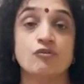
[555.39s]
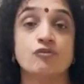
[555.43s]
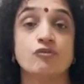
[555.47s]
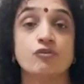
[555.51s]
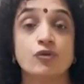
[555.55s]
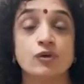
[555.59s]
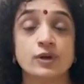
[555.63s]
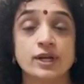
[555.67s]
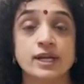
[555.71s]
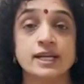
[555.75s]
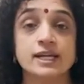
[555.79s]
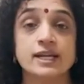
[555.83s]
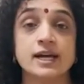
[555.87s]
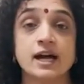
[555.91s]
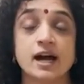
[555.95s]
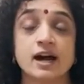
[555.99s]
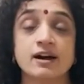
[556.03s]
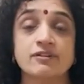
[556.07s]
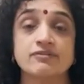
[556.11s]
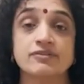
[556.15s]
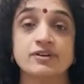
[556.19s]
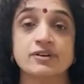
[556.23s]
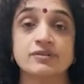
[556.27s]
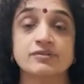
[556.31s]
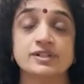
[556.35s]

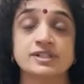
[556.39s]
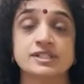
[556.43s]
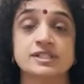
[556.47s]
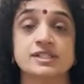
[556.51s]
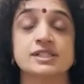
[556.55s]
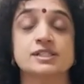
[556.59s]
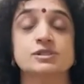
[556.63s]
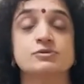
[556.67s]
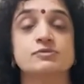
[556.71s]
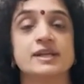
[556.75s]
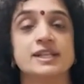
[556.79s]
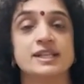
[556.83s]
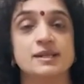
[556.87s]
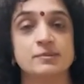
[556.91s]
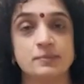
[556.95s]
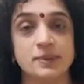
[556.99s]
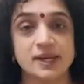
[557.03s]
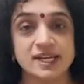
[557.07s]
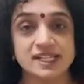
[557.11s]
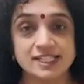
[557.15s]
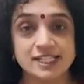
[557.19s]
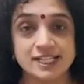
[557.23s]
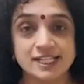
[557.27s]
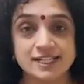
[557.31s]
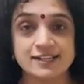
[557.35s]
4.5 hours is when the
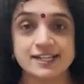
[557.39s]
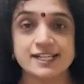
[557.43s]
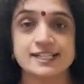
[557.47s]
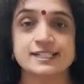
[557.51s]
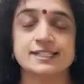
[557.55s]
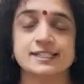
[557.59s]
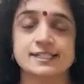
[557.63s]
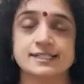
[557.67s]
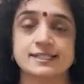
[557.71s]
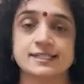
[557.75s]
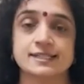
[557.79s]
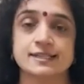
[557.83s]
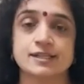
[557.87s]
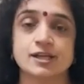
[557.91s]
patient reaches